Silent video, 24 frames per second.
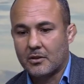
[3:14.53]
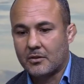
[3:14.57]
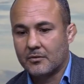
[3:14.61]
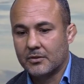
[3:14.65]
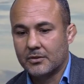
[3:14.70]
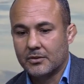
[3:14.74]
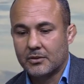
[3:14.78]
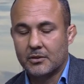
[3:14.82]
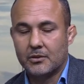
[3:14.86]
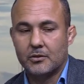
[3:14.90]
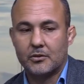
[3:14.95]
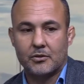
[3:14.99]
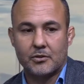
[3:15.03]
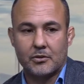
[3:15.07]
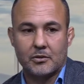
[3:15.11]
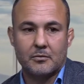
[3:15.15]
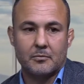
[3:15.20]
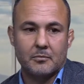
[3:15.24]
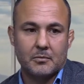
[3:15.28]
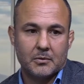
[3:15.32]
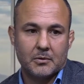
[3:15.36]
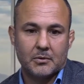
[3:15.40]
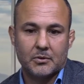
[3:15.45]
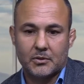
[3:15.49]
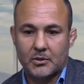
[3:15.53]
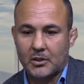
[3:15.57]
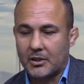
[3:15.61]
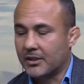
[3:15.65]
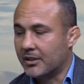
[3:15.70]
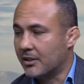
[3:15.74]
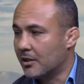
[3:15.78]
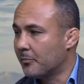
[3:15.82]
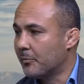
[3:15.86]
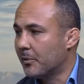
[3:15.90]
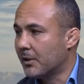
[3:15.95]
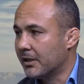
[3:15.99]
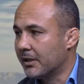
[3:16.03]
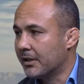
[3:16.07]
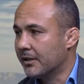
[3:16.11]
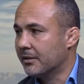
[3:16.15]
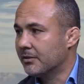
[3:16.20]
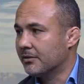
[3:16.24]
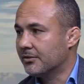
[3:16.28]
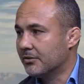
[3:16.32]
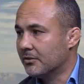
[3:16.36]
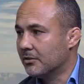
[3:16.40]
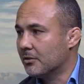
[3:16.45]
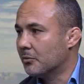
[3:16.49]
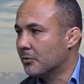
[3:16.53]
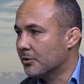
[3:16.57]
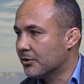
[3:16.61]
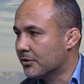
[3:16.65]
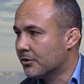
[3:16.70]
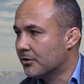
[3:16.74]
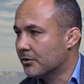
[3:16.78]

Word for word: Obviously, you should study up on it and know what